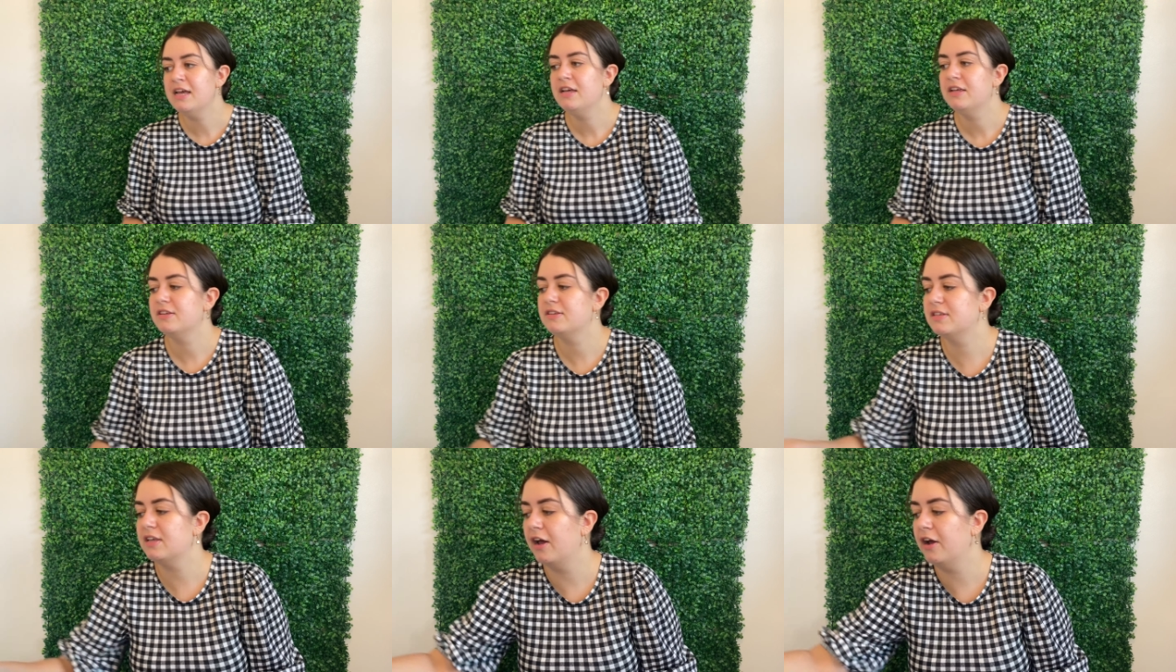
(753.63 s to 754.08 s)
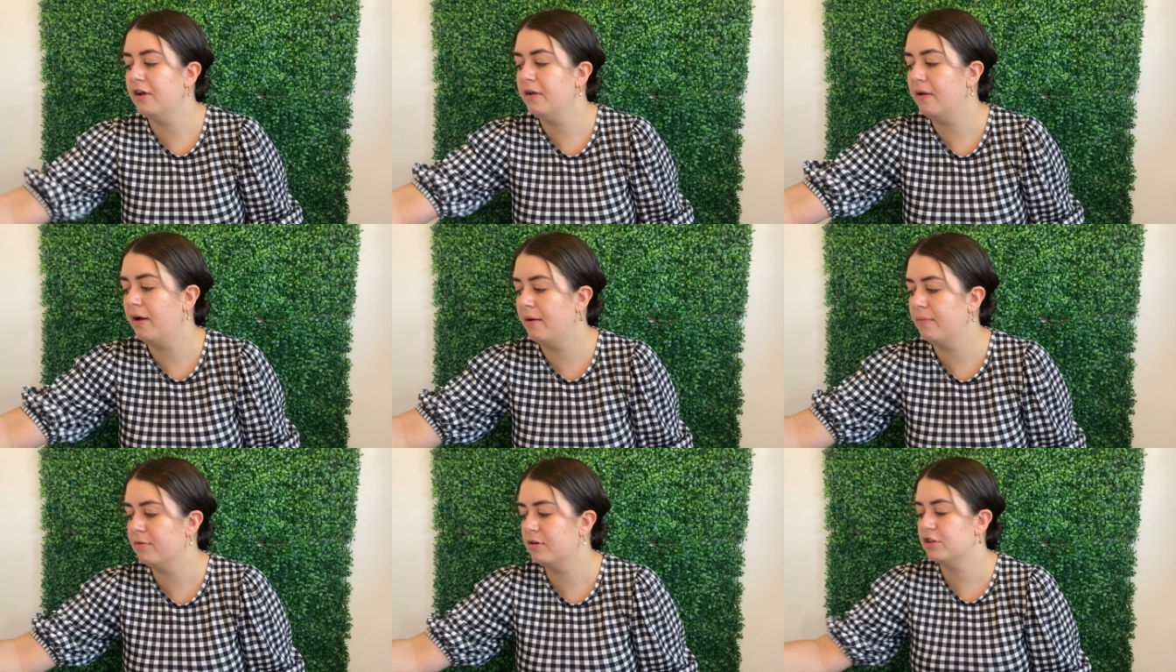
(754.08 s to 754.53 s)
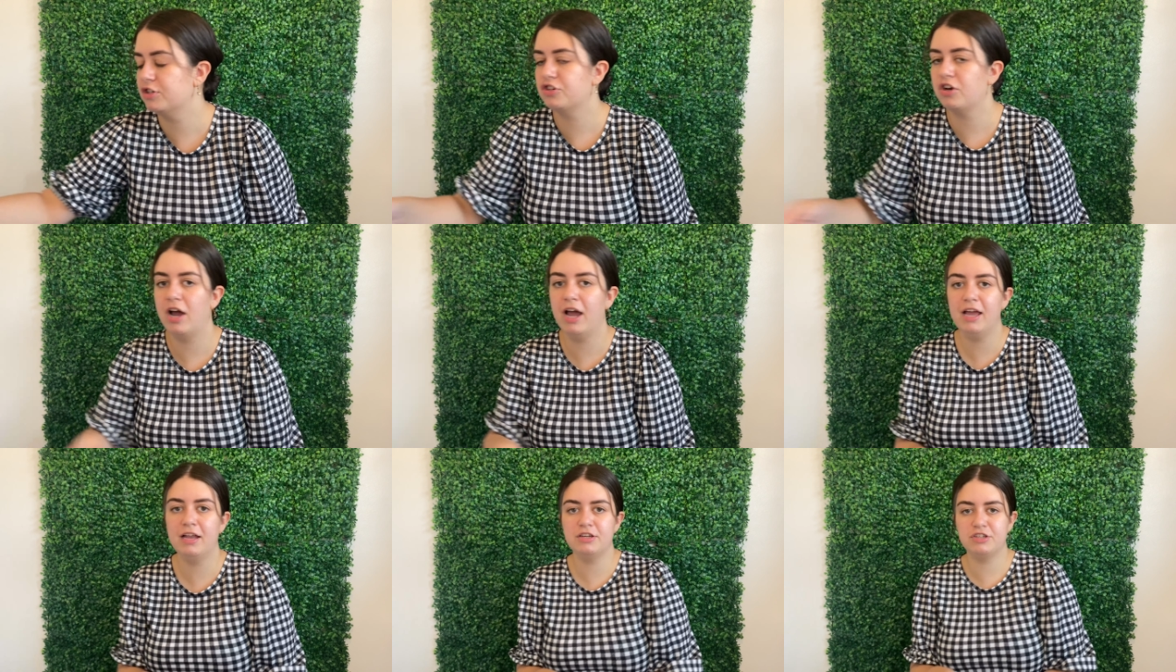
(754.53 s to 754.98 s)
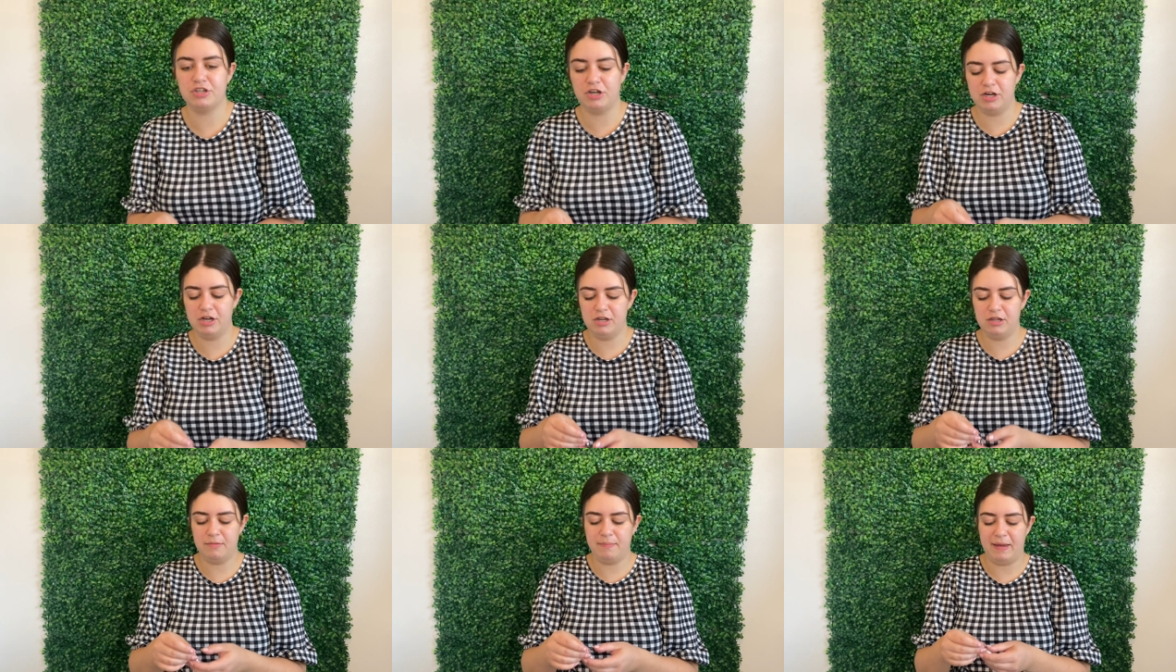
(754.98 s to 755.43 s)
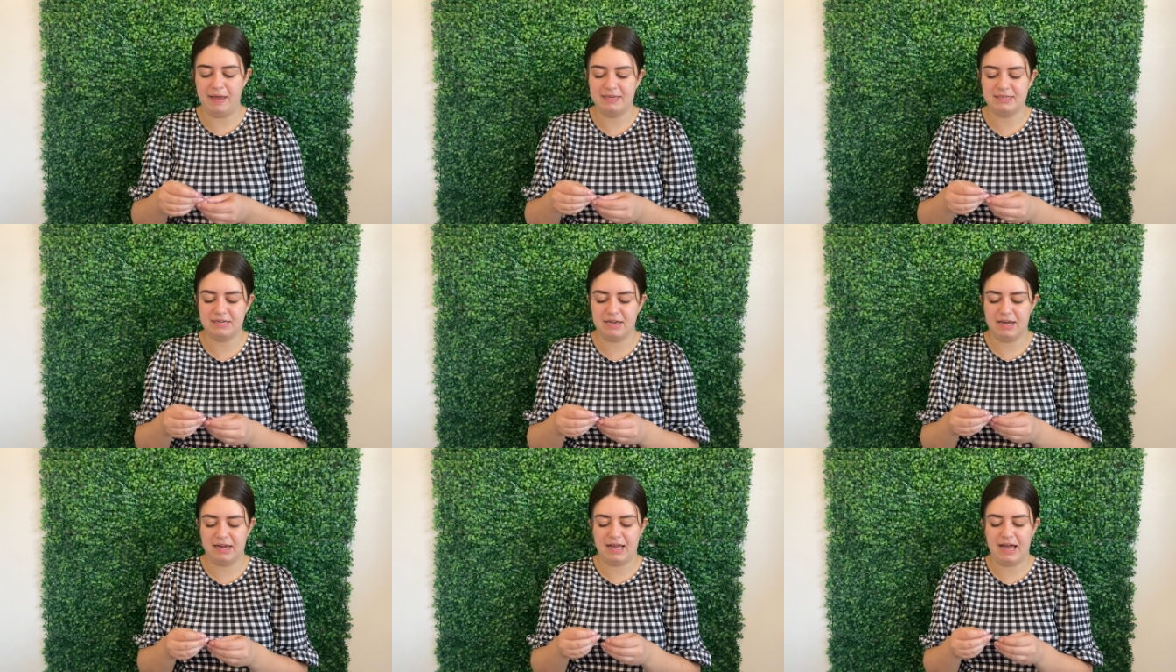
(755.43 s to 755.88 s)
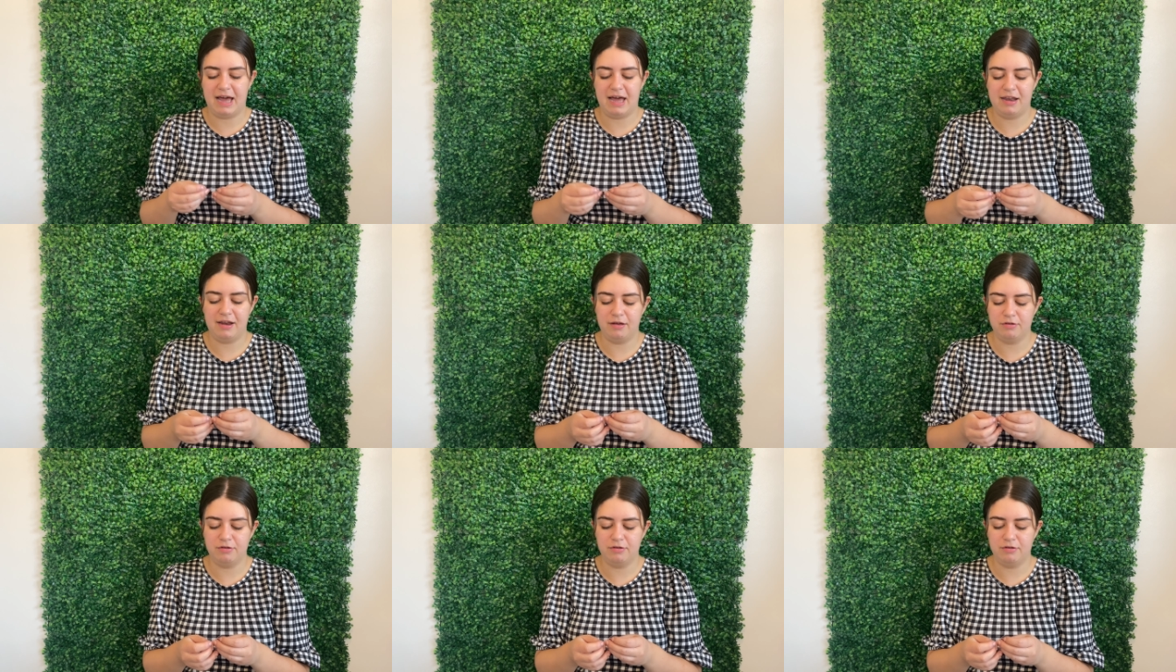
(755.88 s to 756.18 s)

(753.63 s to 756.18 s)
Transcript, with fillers: So I'm going to try and show you the best I can.